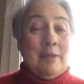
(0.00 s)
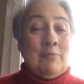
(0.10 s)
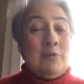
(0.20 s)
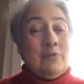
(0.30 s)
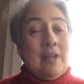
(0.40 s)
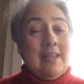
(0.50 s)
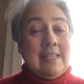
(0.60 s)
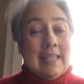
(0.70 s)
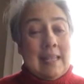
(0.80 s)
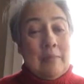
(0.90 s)
We all like
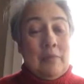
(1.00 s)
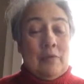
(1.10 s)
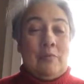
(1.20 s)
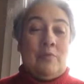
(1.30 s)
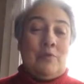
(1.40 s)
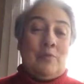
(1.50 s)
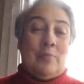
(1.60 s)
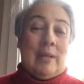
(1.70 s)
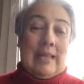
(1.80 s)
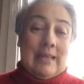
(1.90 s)
to gamble and we all
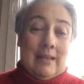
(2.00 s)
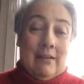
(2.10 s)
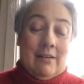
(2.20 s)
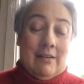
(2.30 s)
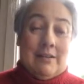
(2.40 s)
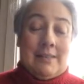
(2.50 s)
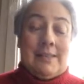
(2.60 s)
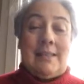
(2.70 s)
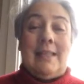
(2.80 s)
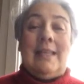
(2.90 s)
play
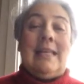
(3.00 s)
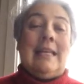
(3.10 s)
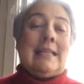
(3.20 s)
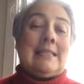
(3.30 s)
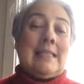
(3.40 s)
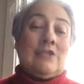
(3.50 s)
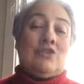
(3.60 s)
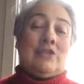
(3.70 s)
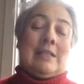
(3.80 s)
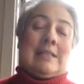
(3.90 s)
cards,
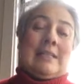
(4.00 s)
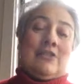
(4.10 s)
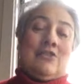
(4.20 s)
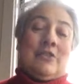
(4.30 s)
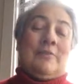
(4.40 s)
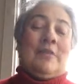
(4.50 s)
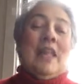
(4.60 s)
etc., etc.